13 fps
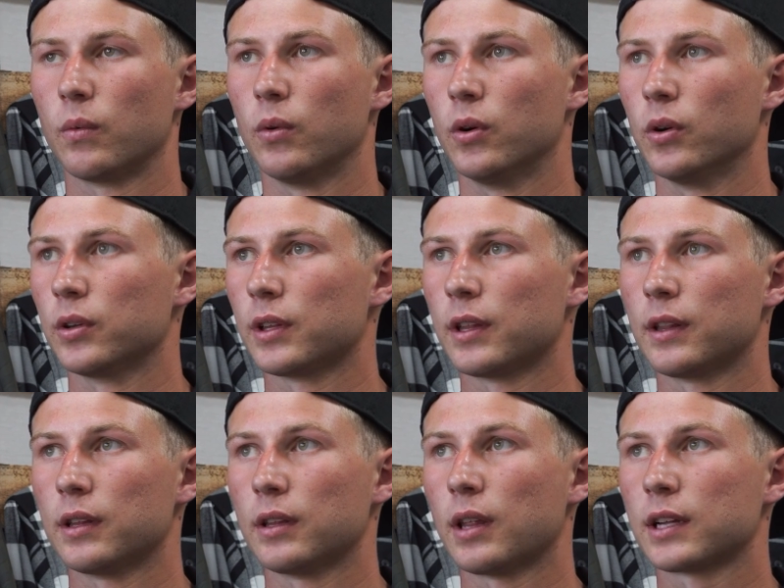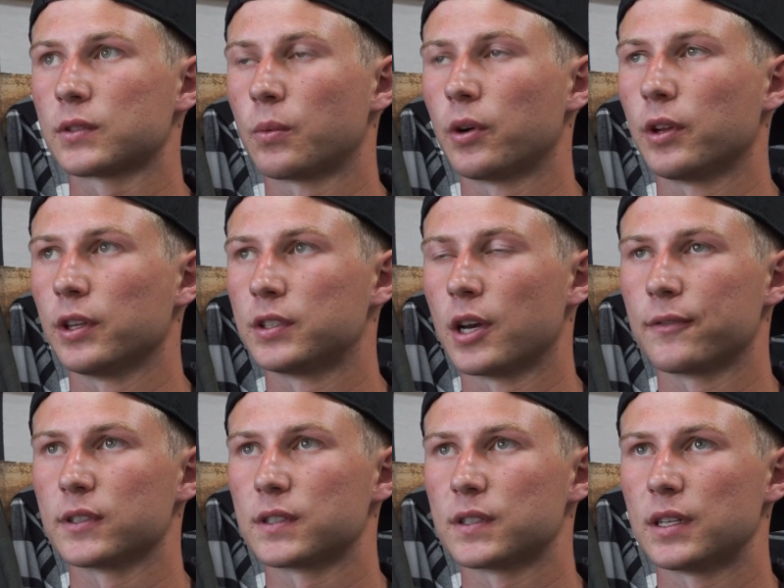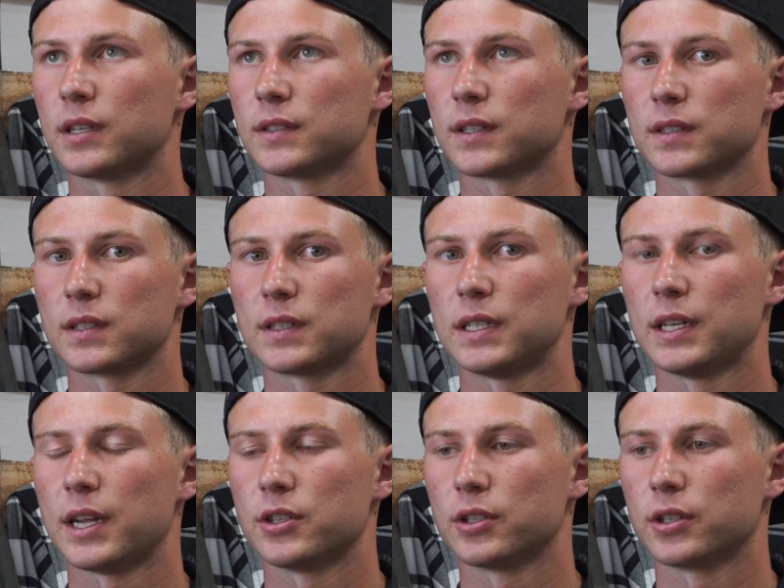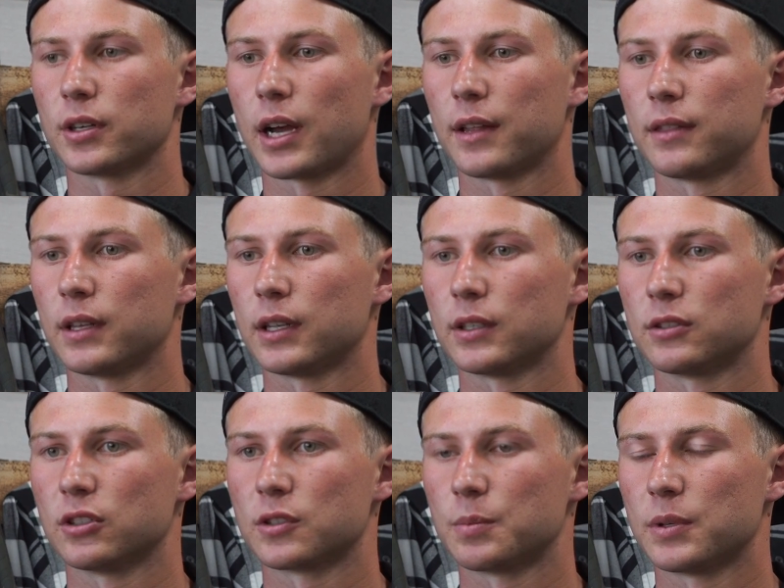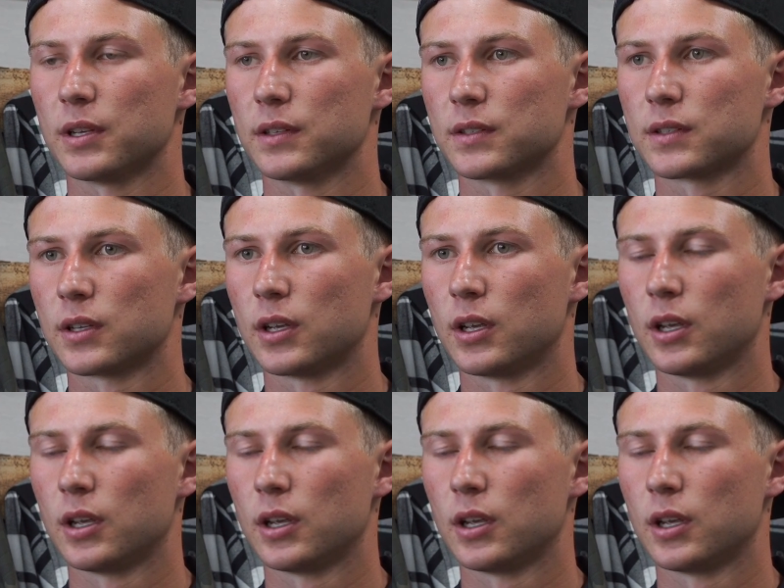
Well, that's one of the toughest things as a teenager, I think, just because,